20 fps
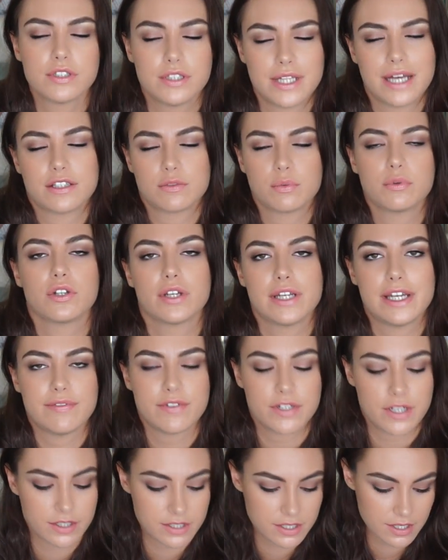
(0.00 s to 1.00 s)
That's what your
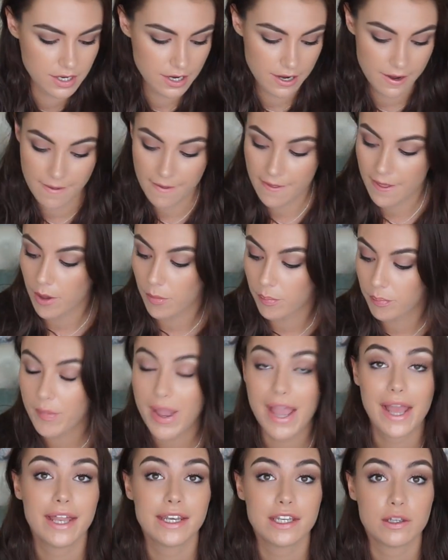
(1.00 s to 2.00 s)
liver does.
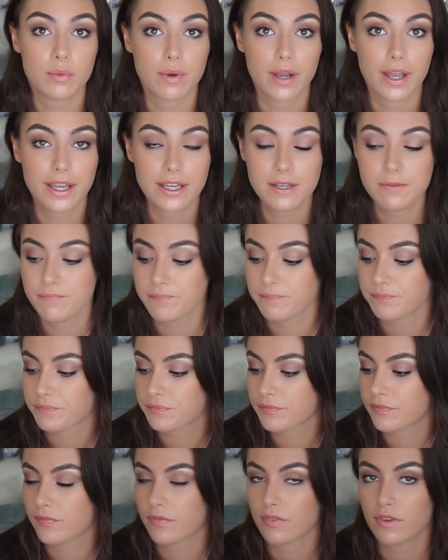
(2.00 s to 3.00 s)
Anyway,
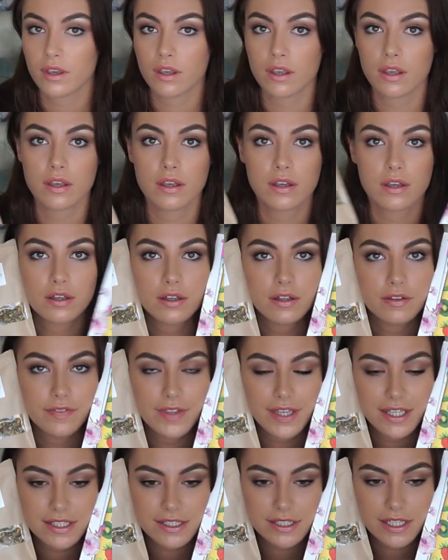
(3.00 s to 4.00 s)

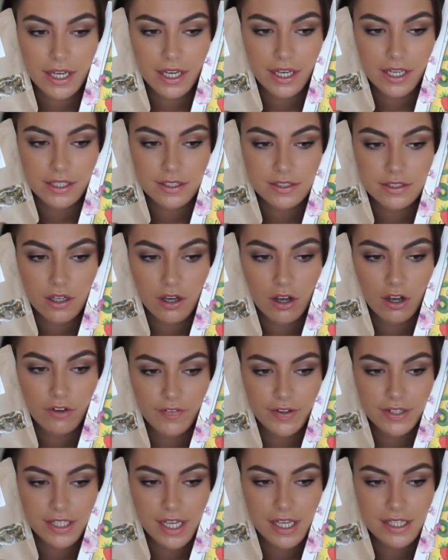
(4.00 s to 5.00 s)
these teas
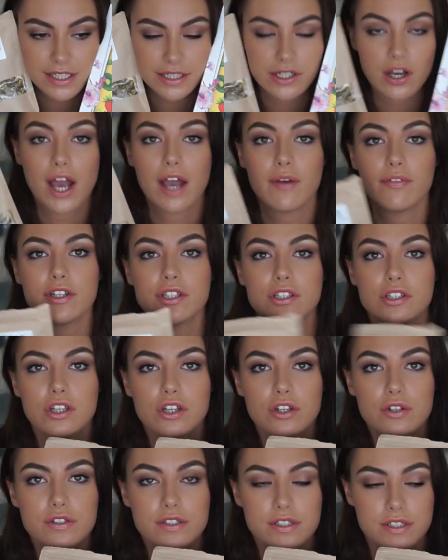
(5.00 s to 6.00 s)
fantastic. I haven't
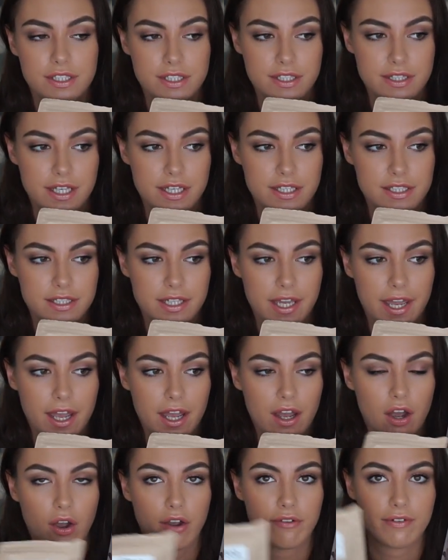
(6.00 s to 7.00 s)
used this
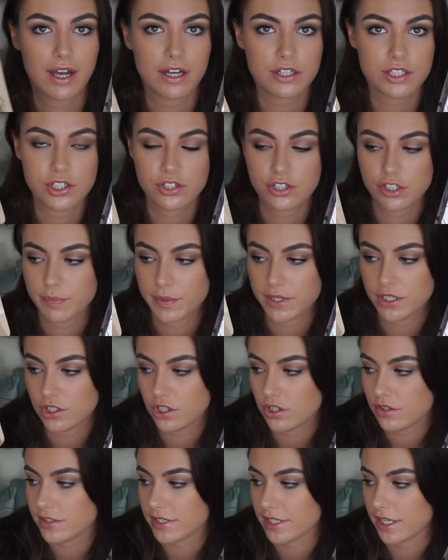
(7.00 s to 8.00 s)
yet. I've actually just been
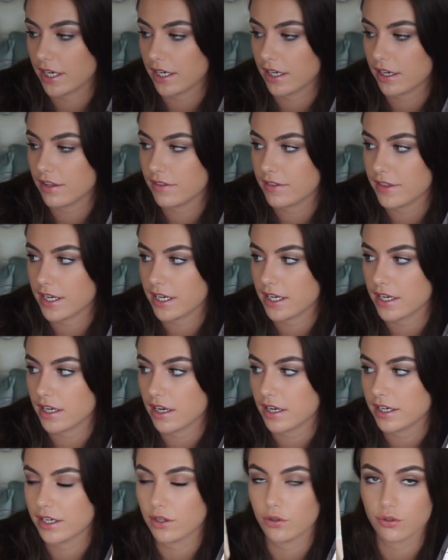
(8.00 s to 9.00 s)
using
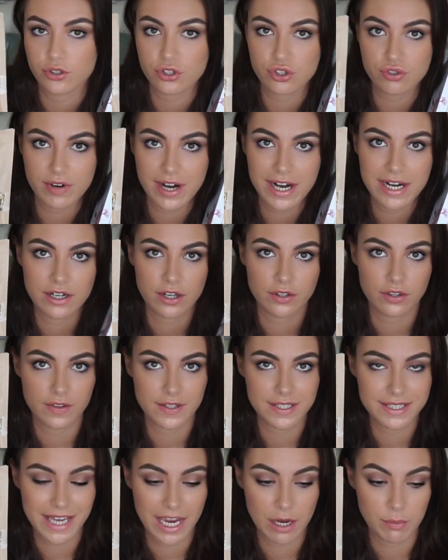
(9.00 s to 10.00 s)
the little strainer that
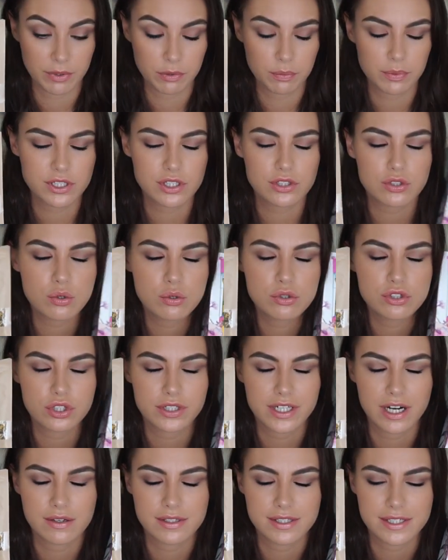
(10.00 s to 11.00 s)
this came with, which is
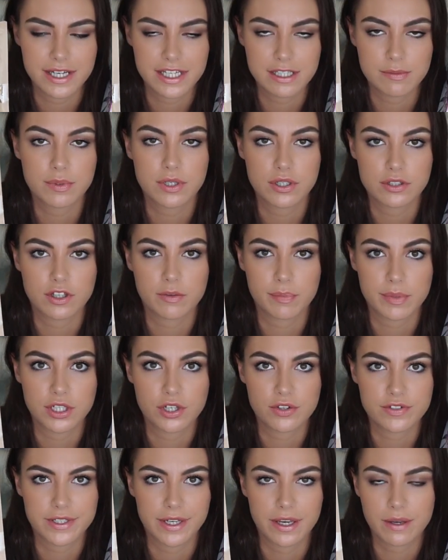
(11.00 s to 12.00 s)
also downstairs because I've
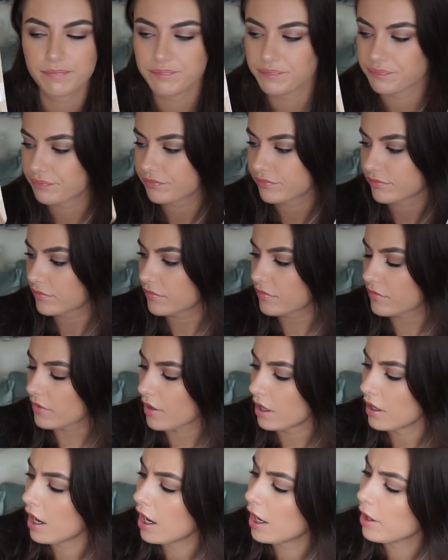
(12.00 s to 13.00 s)
been using
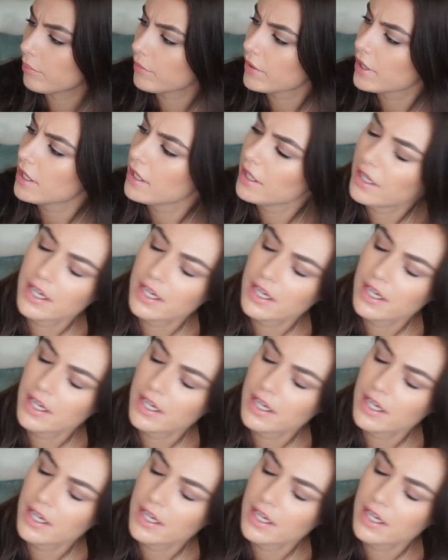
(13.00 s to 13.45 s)
it.